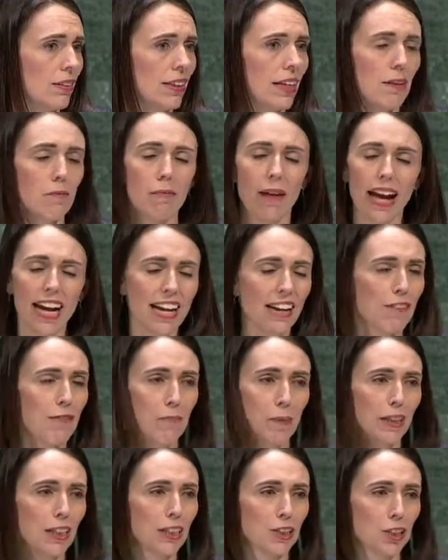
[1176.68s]
There may
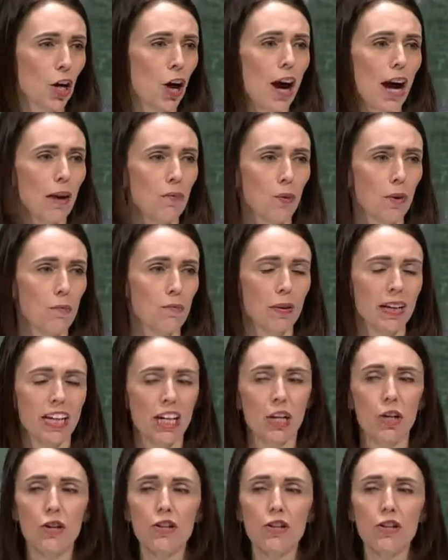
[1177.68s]
have been a time when being